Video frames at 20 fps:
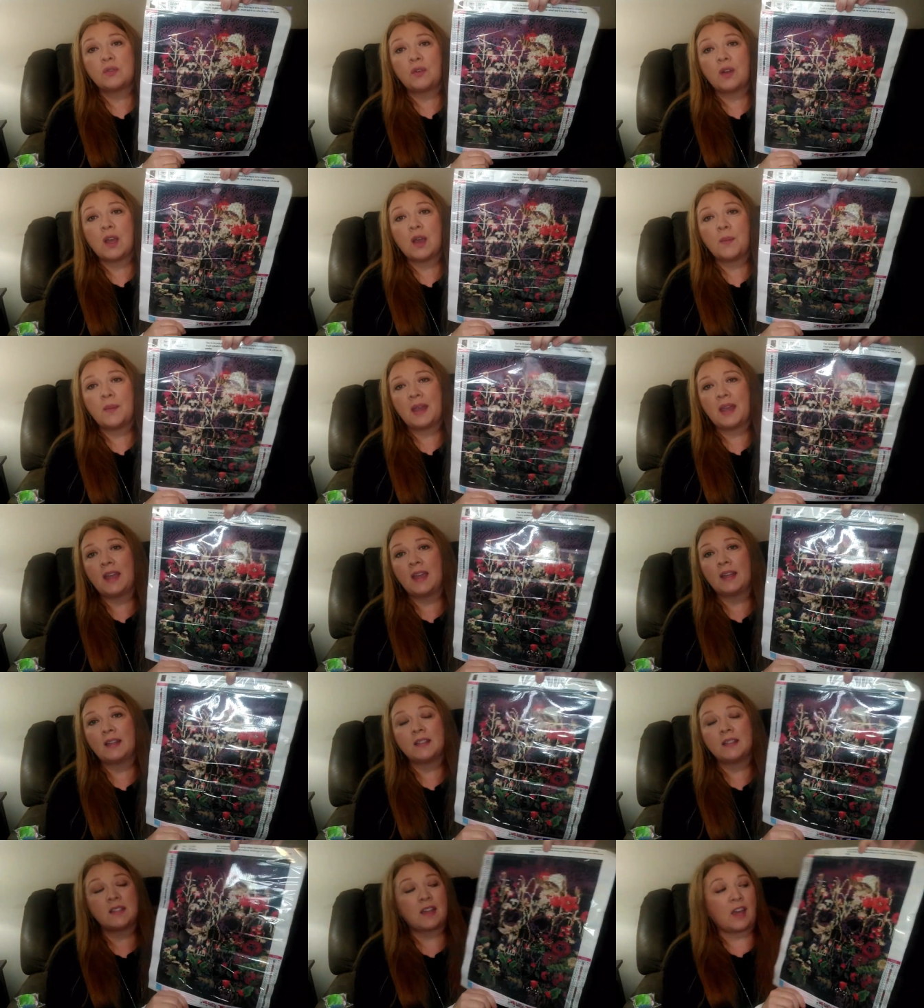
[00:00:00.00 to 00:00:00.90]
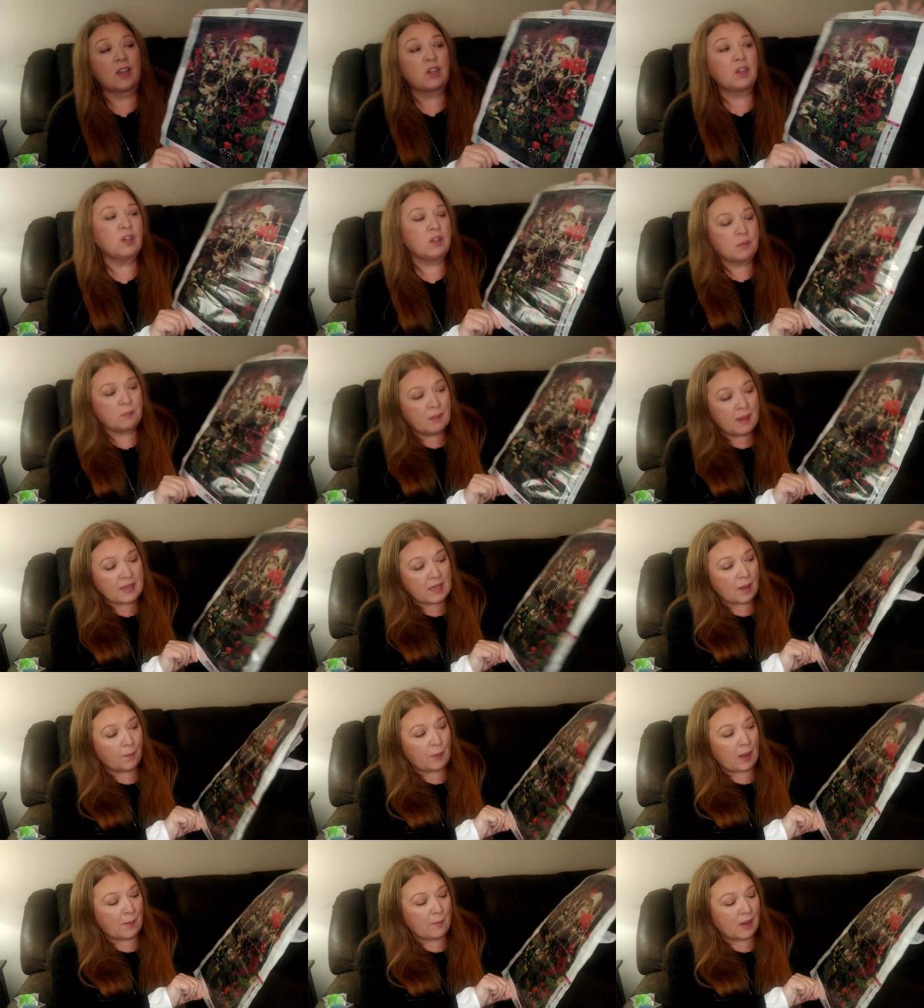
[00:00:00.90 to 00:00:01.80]
from and I couldn't make
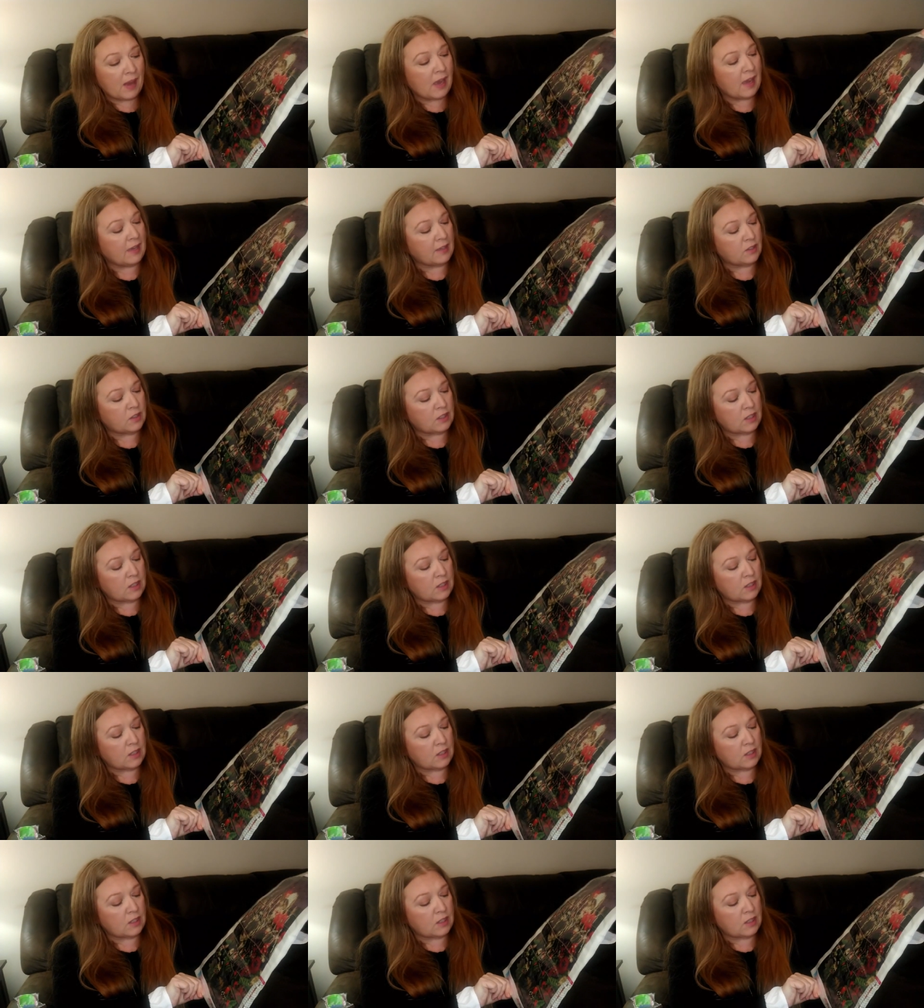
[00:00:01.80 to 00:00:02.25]
up my mind.